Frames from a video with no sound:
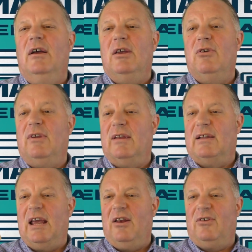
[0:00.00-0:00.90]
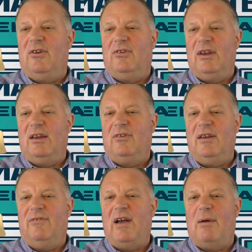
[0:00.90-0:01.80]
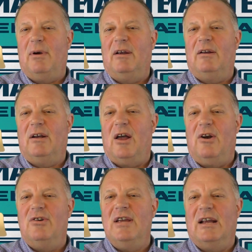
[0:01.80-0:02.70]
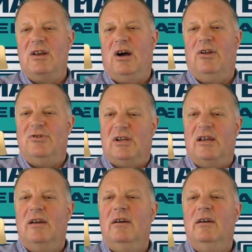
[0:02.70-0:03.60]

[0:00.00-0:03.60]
using the latest in CNC fabric cutter technology.